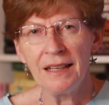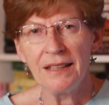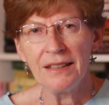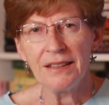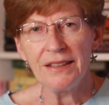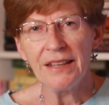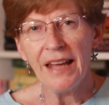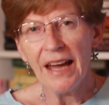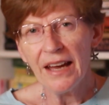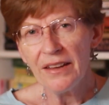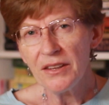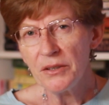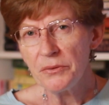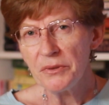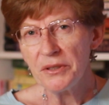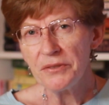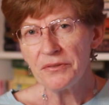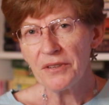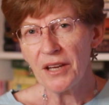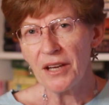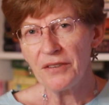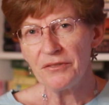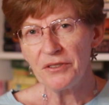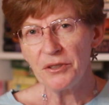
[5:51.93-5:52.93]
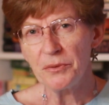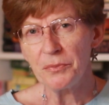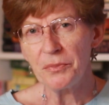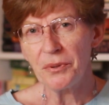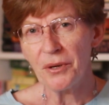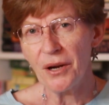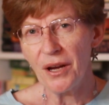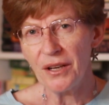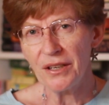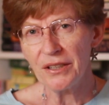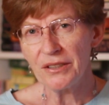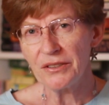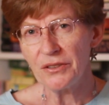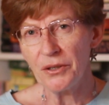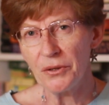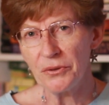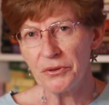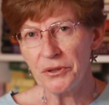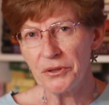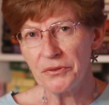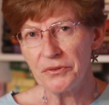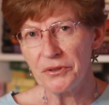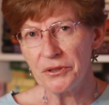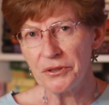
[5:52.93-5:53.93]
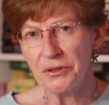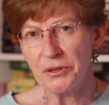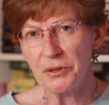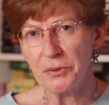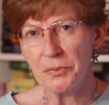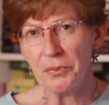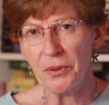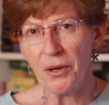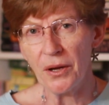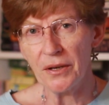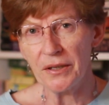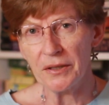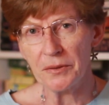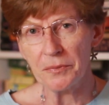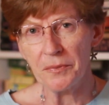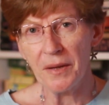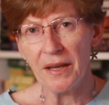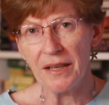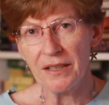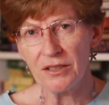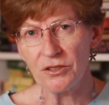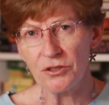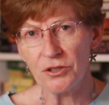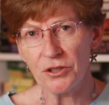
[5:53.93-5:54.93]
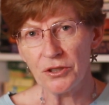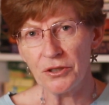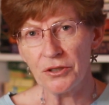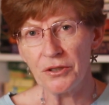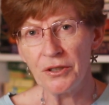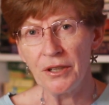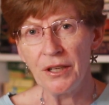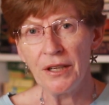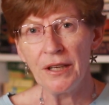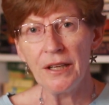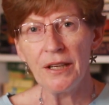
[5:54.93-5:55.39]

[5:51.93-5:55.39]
Now that we've covered product owner versus product manager,